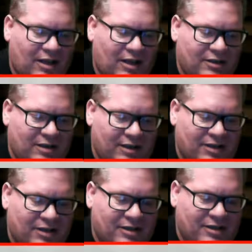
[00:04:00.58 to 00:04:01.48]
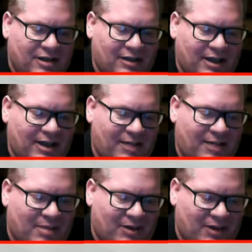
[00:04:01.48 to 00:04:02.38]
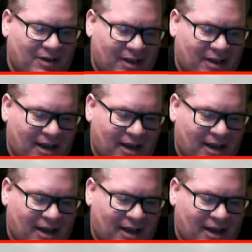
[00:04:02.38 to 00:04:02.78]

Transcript: It just doesn't get any better than that.